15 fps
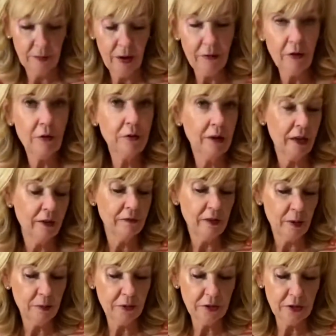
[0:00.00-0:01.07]
already have
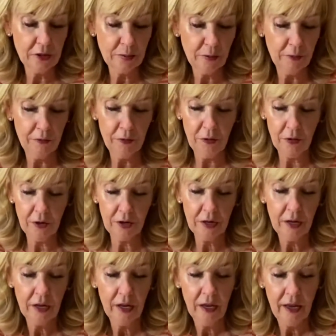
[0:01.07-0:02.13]
demoed this before,
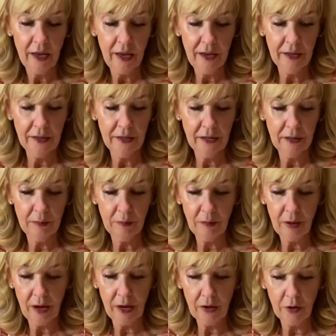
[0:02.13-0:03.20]
and then
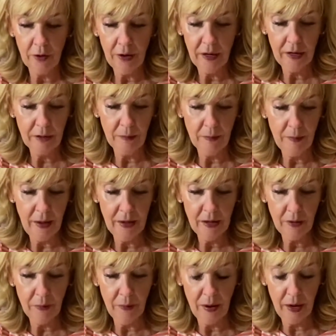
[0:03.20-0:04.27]
I go ahead and make
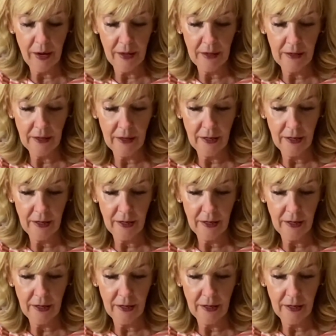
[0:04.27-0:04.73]
my